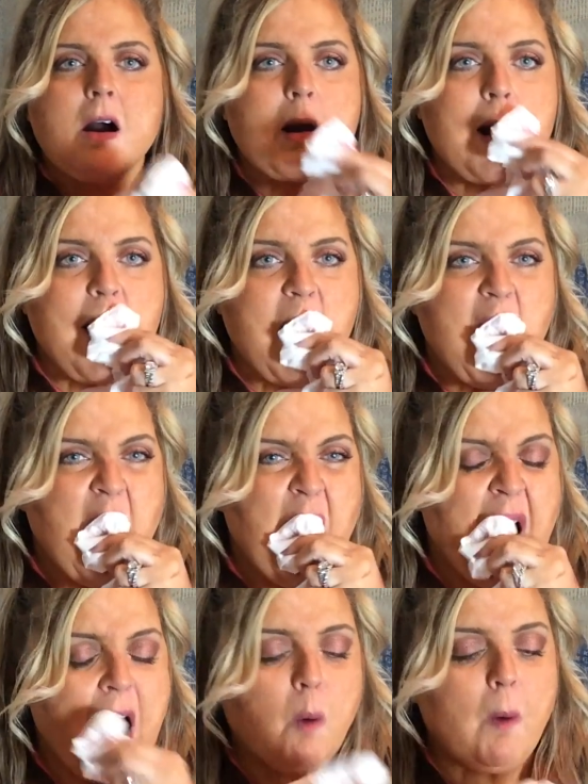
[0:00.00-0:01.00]
Okay
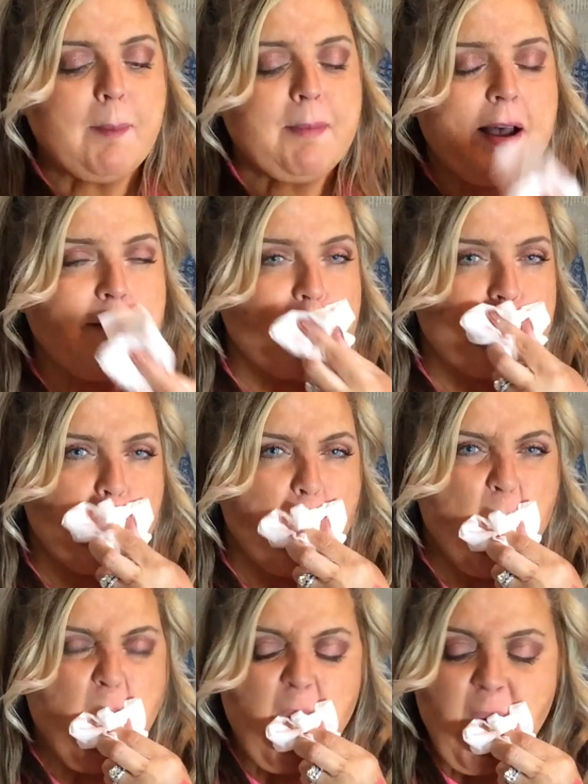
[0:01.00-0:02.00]
wipe off
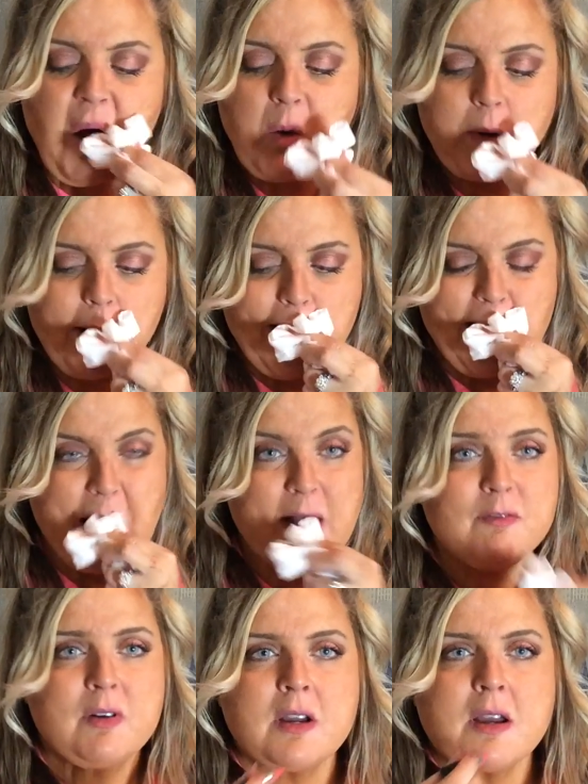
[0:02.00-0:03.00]
what I
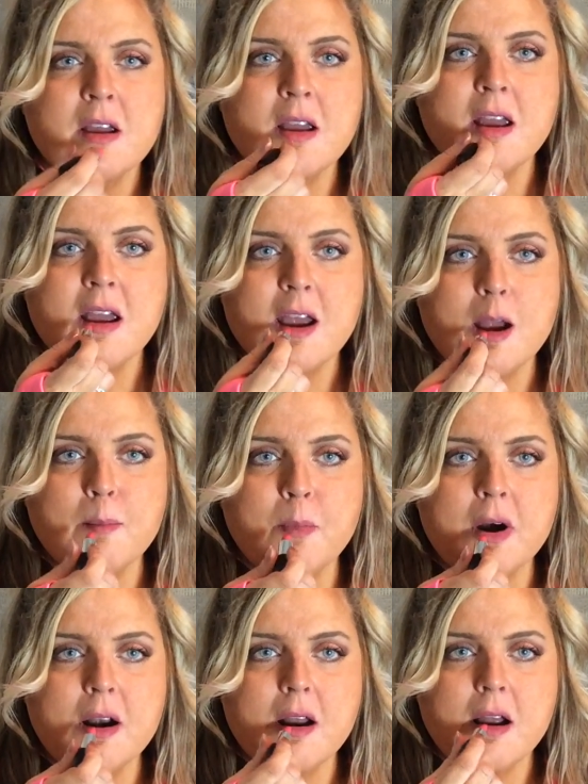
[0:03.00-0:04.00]
have and
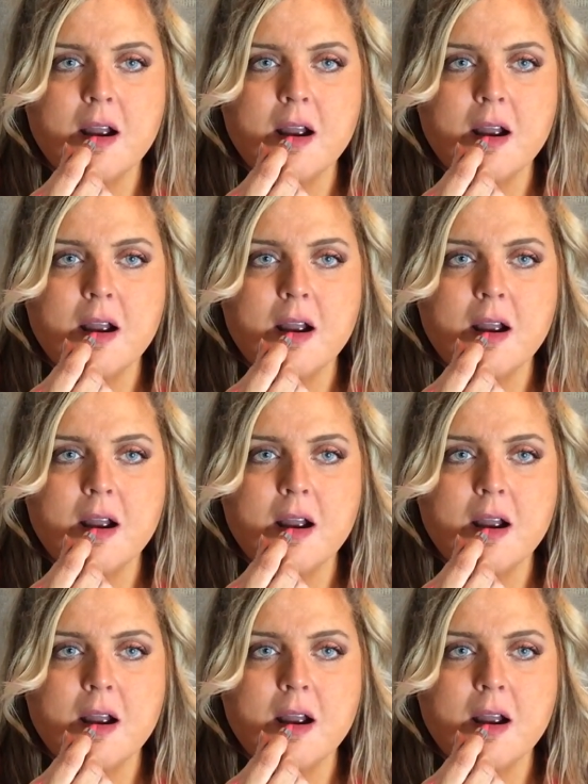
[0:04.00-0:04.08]
put